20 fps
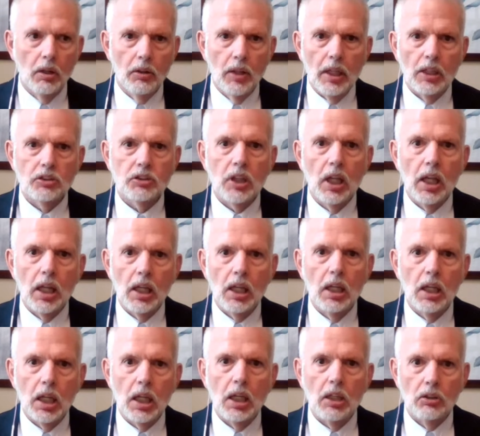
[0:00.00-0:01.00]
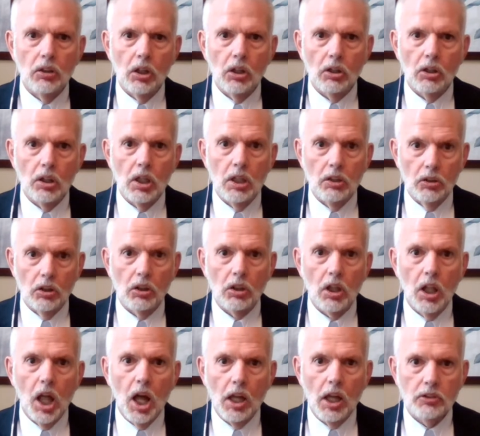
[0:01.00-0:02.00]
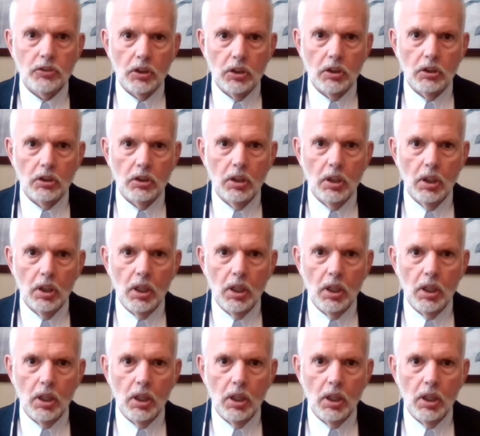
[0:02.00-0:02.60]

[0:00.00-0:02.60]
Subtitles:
they stay in their closet,